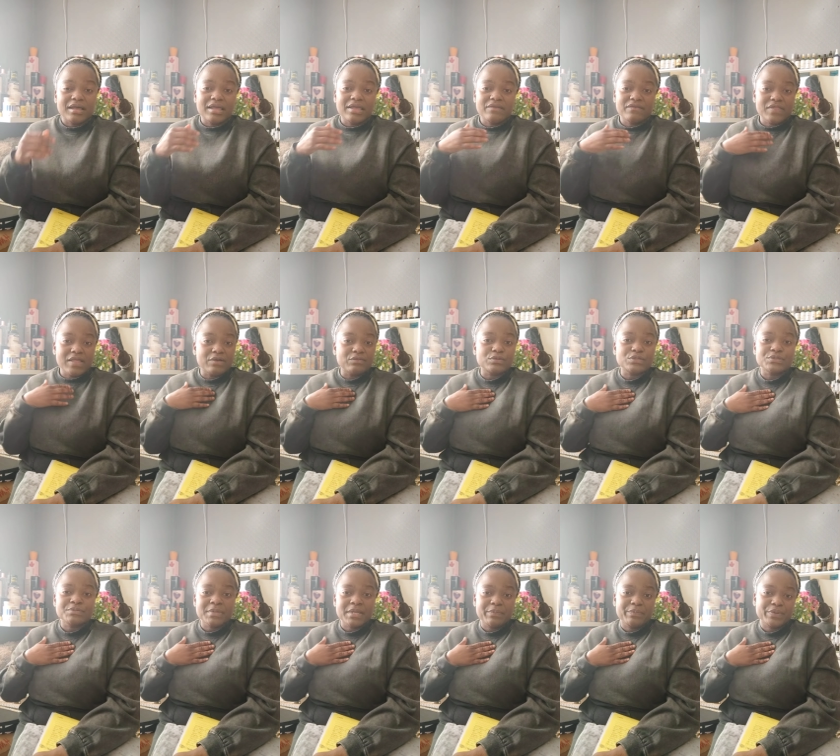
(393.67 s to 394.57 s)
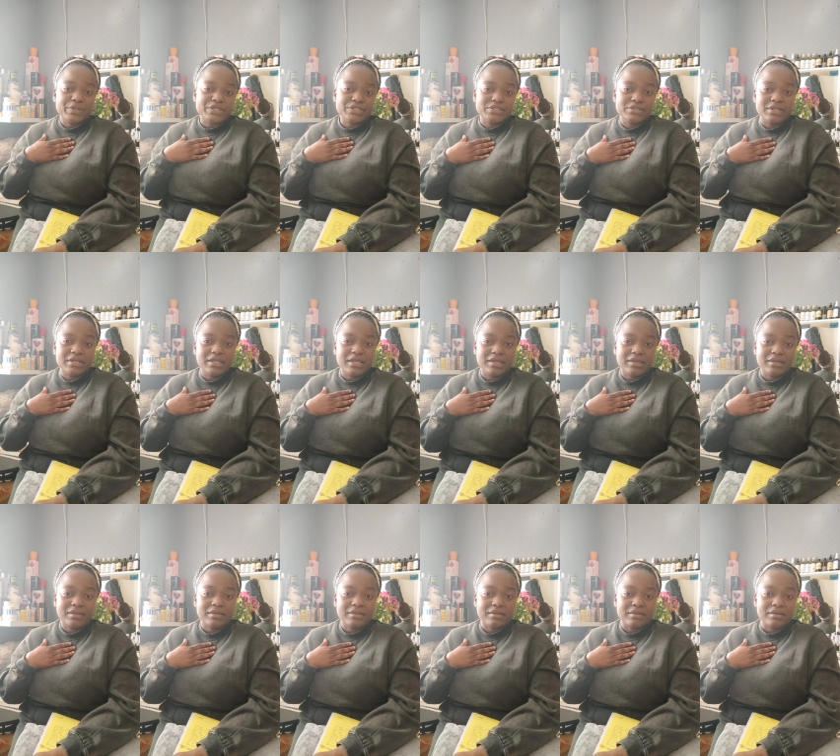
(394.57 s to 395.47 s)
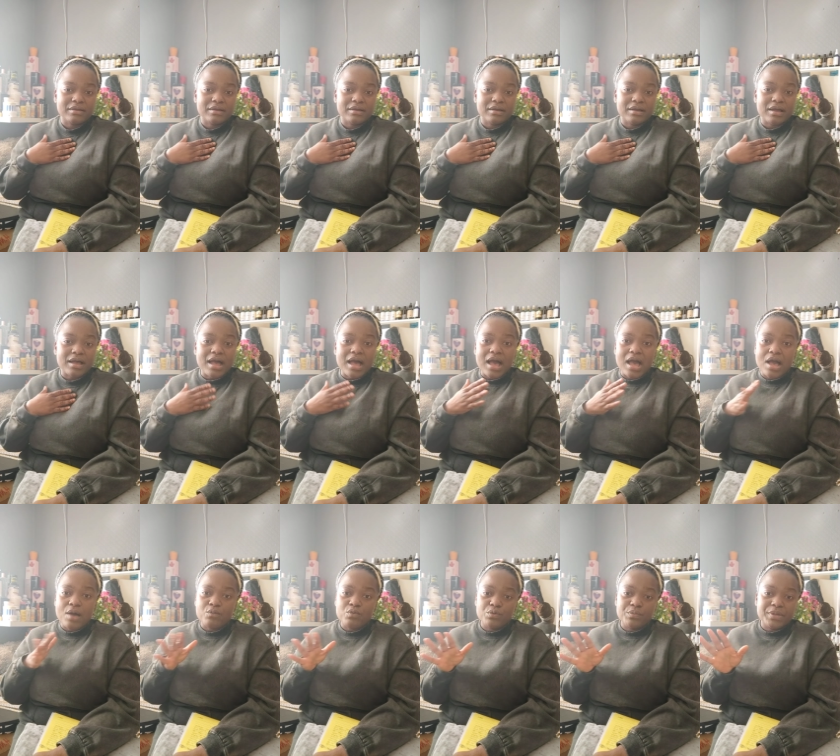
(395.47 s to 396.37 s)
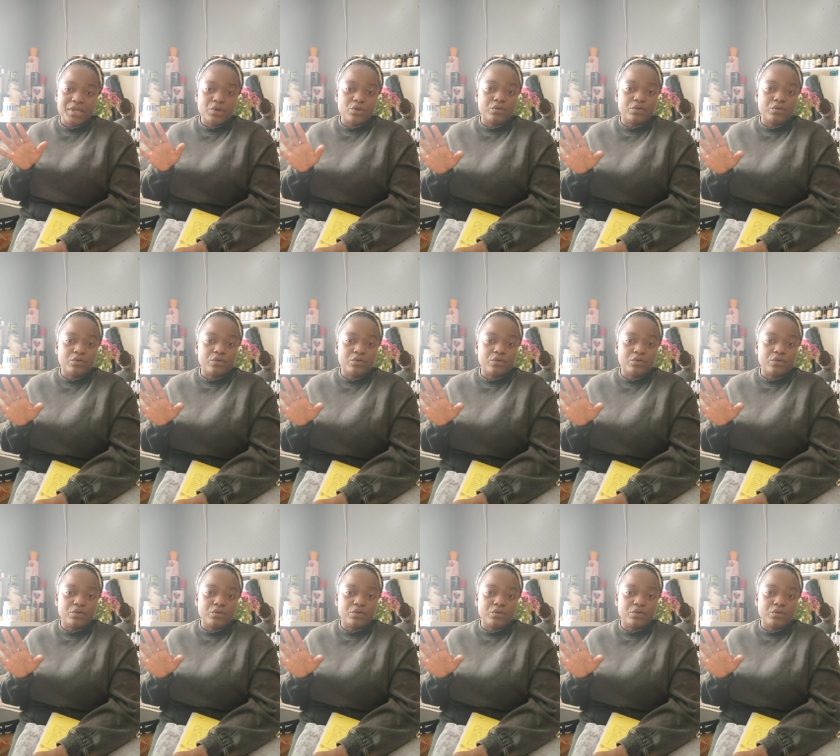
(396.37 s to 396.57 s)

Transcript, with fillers: If that was me personally, I would be